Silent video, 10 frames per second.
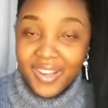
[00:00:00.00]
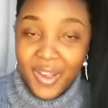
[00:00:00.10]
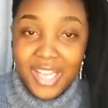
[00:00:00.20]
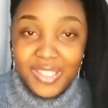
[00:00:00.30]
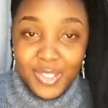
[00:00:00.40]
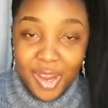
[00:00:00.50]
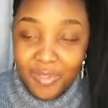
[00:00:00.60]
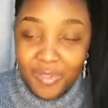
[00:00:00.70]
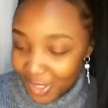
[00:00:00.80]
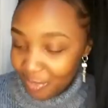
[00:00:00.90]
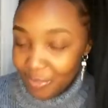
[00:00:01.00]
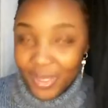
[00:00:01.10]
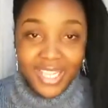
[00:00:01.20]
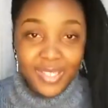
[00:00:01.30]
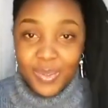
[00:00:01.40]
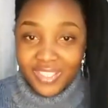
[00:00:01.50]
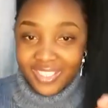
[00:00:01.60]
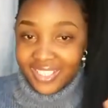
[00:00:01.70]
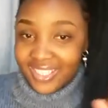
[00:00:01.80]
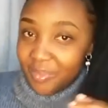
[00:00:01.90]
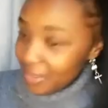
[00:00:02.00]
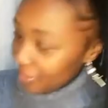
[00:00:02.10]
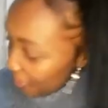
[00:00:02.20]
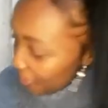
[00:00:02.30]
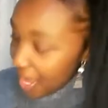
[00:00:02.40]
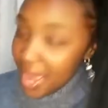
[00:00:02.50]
conservative, but there's always just something, you know.